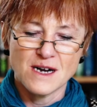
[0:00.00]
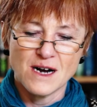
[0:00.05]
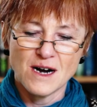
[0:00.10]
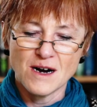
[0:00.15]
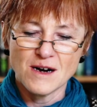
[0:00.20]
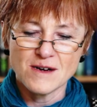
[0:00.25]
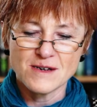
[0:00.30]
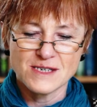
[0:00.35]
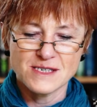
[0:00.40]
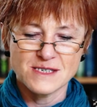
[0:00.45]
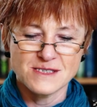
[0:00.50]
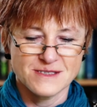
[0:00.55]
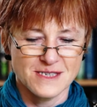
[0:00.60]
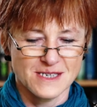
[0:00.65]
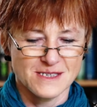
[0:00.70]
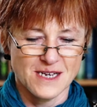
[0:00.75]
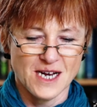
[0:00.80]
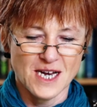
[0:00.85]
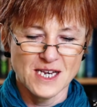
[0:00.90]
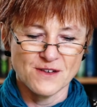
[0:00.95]
Artless
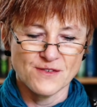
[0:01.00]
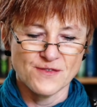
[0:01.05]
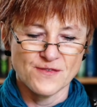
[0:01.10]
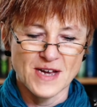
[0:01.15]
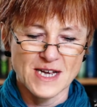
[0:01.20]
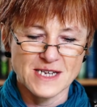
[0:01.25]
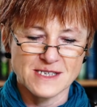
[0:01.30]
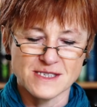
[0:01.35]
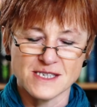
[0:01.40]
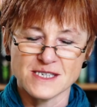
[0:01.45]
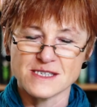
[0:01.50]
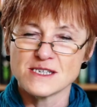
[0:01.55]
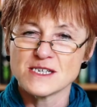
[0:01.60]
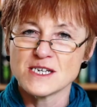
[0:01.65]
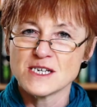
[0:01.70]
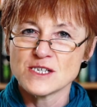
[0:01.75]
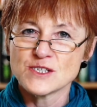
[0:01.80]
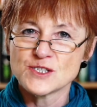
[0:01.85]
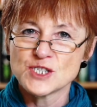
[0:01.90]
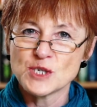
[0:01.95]
and unaffected,
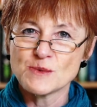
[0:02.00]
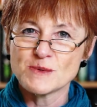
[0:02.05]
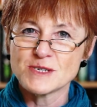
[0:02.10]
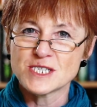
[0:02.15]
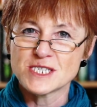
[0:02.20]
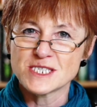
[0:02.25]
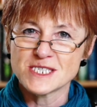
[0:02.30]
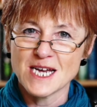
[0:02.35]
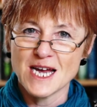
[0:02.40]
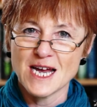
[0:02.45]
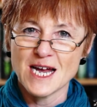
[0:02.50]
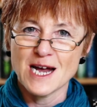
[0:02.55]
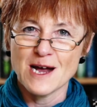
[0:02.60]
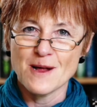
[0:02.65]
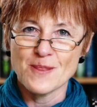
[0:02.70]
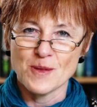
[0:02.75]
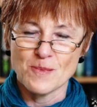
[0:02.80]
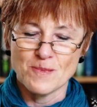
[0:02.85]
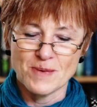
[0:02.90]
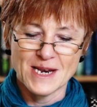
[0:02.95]
she would
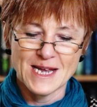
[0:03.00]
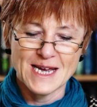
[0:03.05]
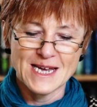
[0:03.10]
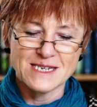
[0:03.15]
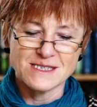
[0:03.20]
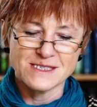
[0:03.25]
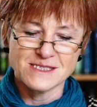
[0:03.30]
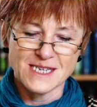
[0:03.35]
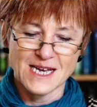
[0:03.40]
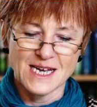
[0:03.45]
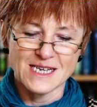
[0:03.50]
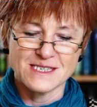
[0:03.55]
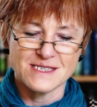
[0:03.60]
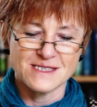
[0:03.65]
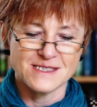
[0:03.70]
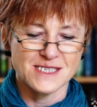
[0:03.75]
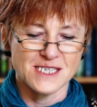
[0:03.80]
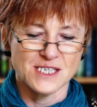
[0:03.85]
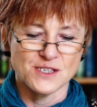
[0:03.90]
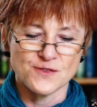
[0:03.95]
share the plain
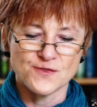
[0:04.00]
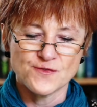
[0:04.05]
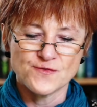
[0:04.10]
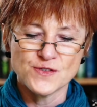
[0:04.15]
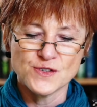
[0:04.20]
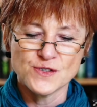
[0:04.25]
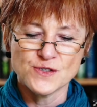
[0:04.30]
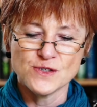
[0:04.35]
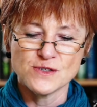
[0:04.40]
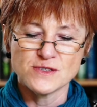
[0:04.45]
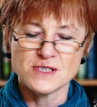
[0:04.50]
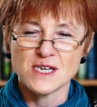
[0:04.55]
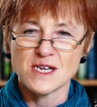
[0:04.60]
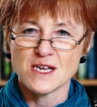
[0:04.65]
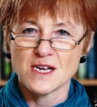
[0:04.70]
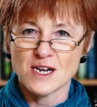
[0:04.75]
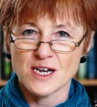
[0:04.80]
tastes in food,